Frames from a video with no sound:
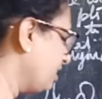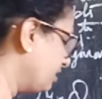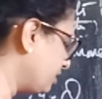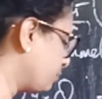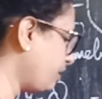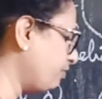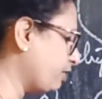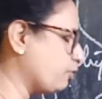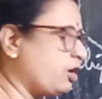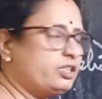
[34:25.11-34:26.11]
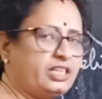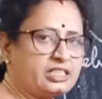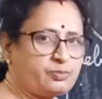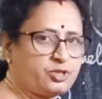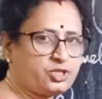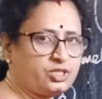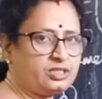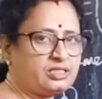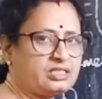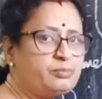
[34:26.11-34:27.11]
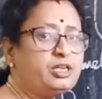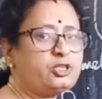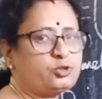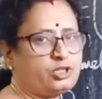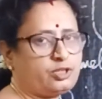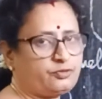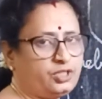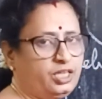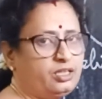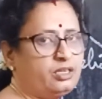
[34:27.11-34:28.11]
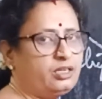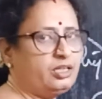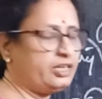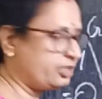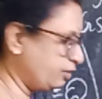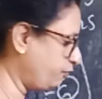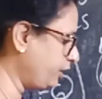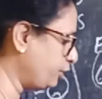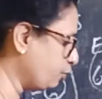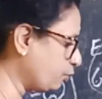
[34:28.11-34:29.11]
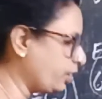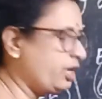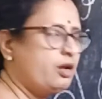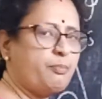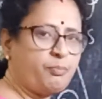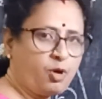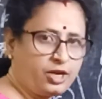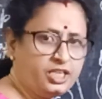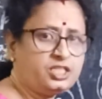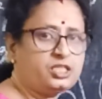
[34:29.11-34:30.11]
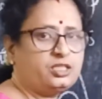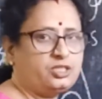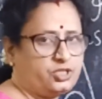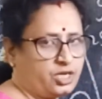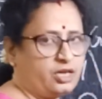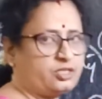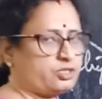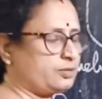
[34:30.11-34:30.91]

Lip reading: That's why we have got the expression similar to that of the electric field due to a point charge.